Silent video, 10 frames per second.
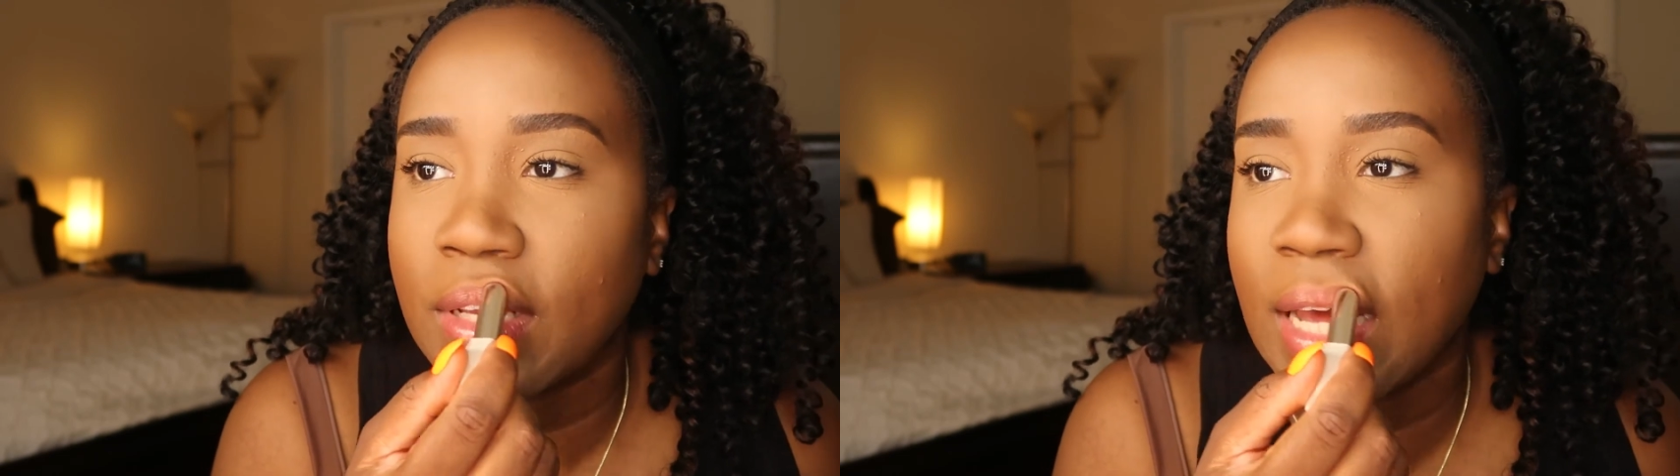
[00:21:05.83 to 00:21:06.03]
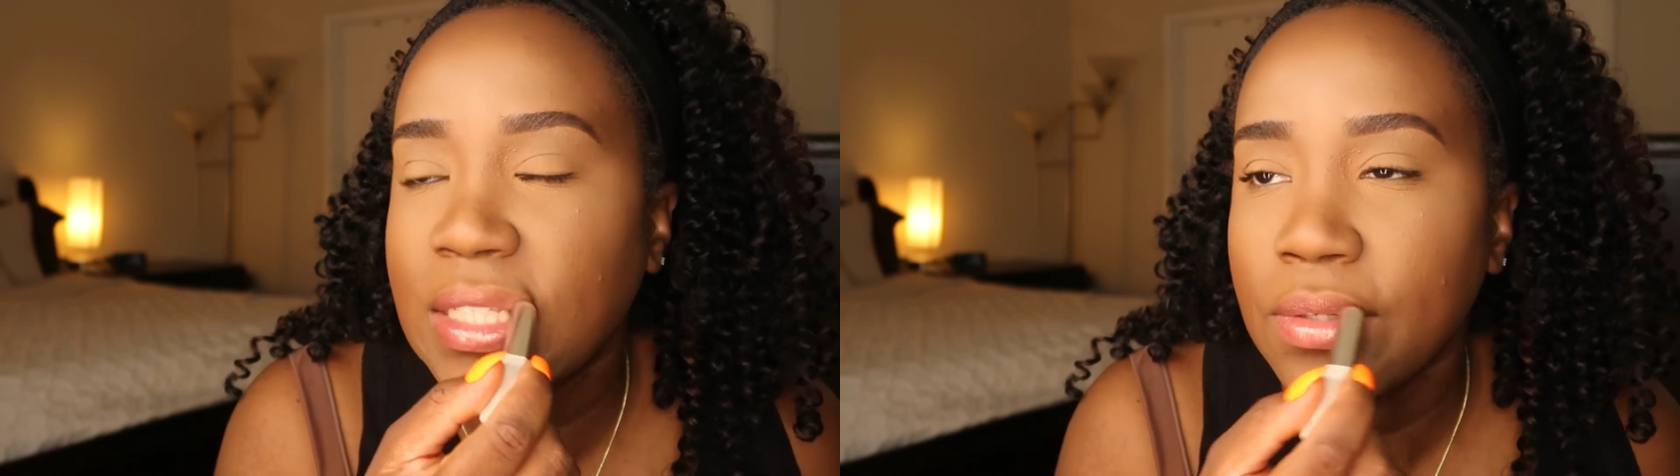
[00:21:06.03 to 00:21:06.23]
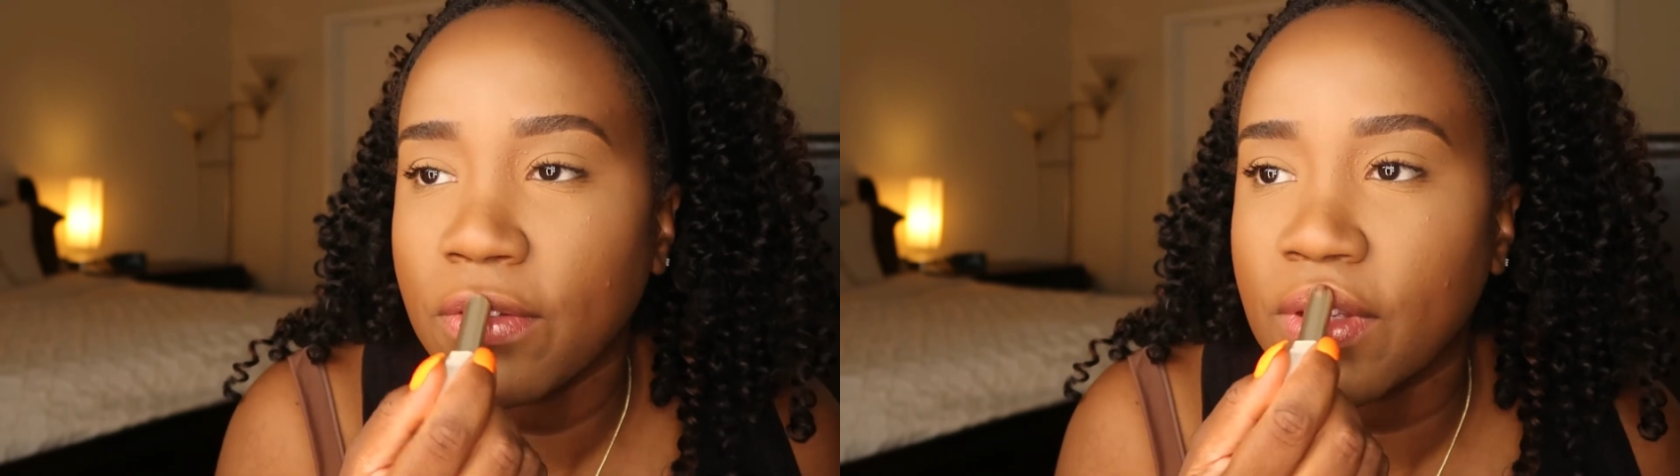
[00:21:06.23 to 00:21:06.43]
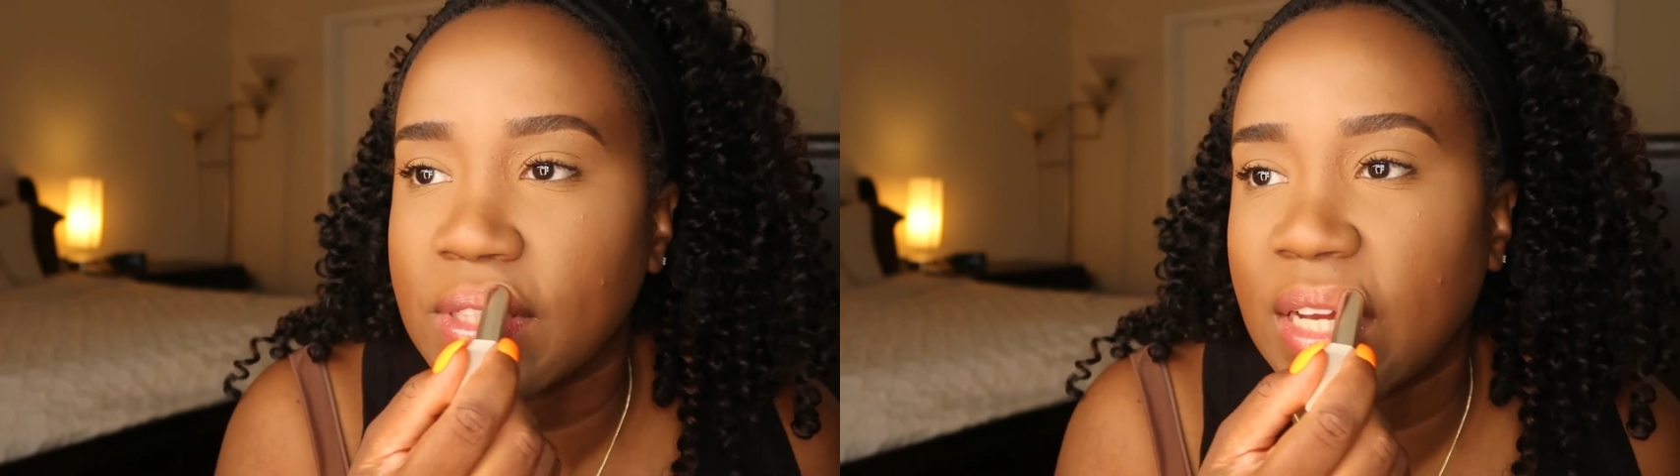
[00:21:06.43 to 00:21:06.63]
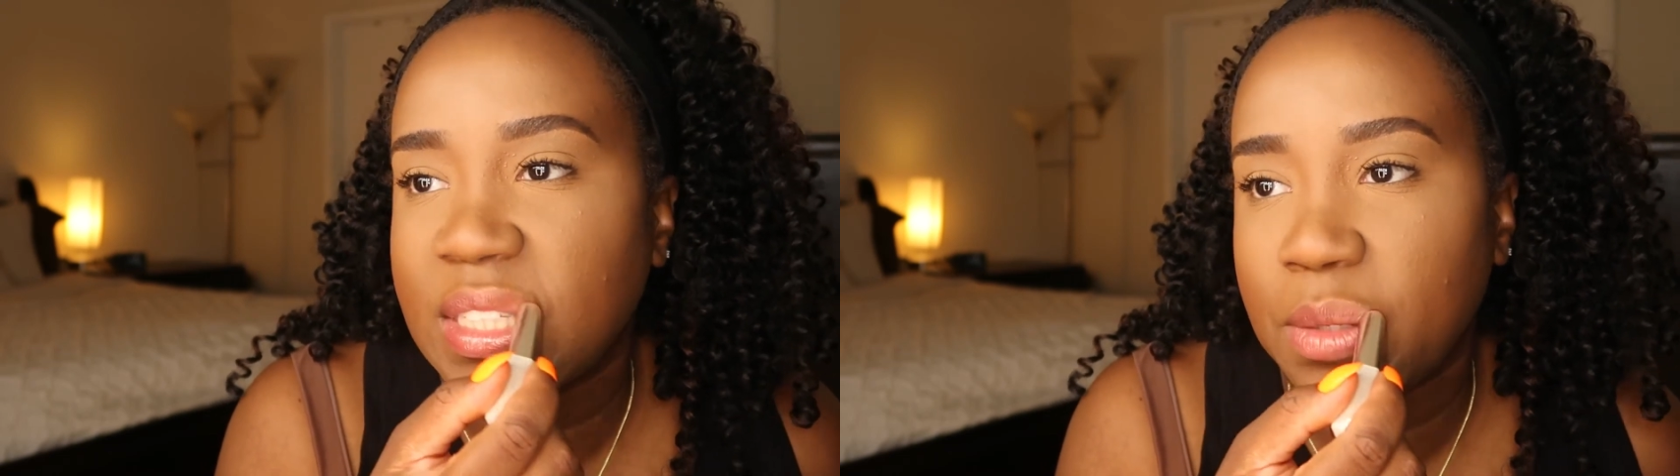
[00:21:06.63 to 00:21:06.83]
That's what it feels
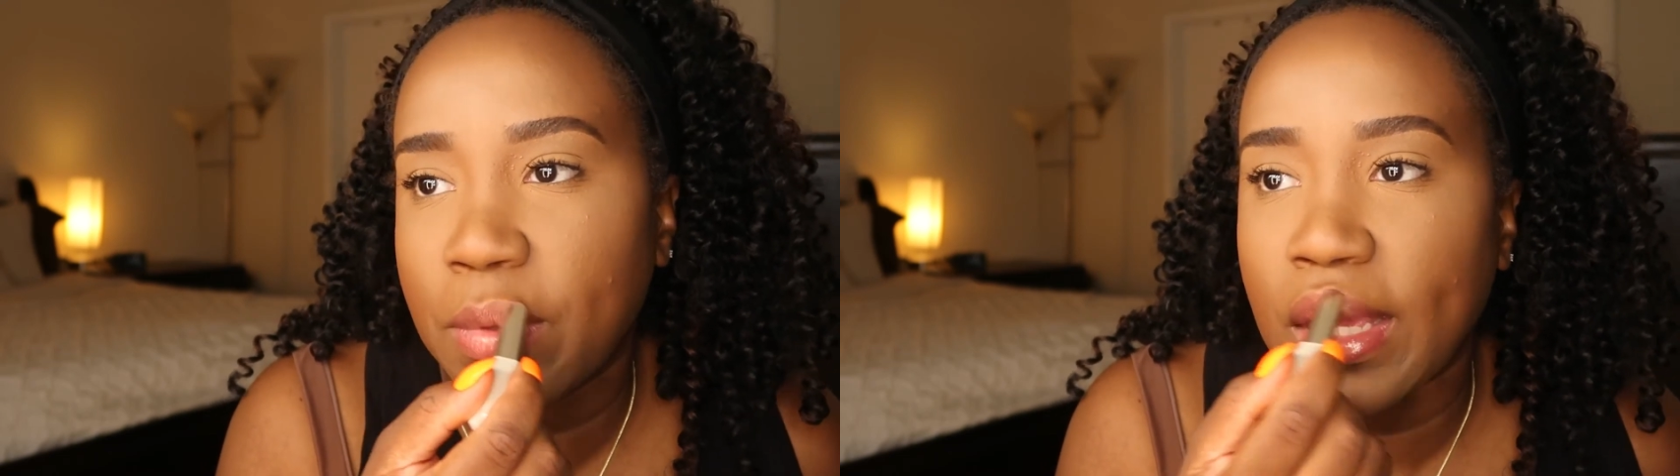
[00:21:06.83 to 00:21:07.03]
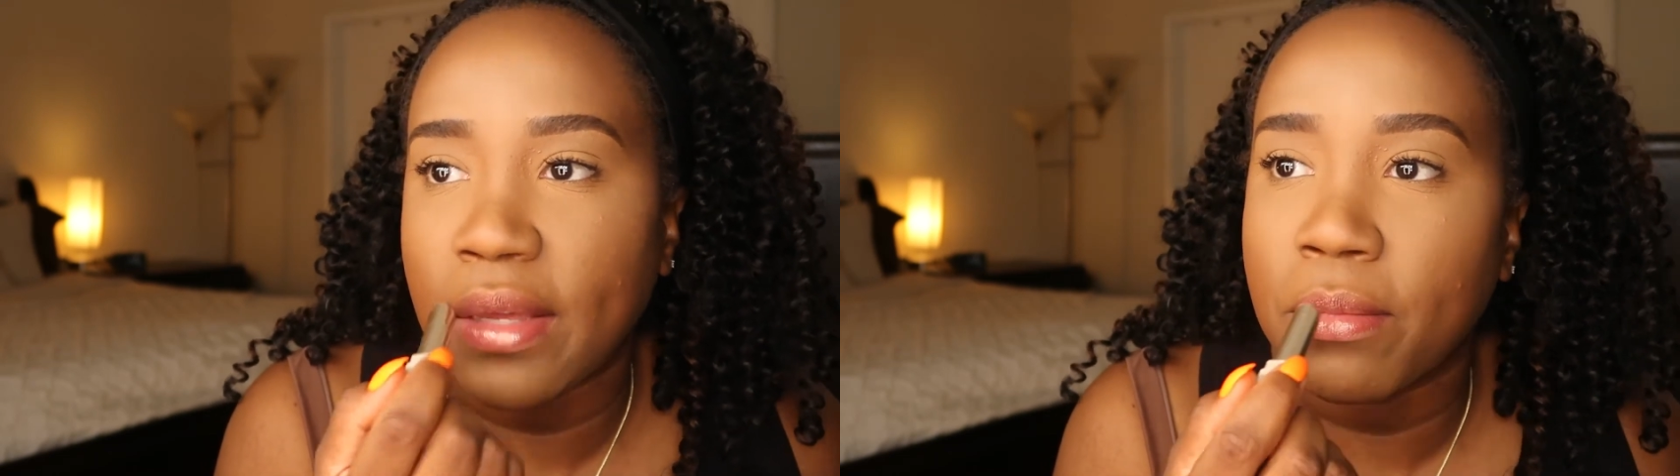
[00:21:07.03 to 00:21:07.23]
like to me,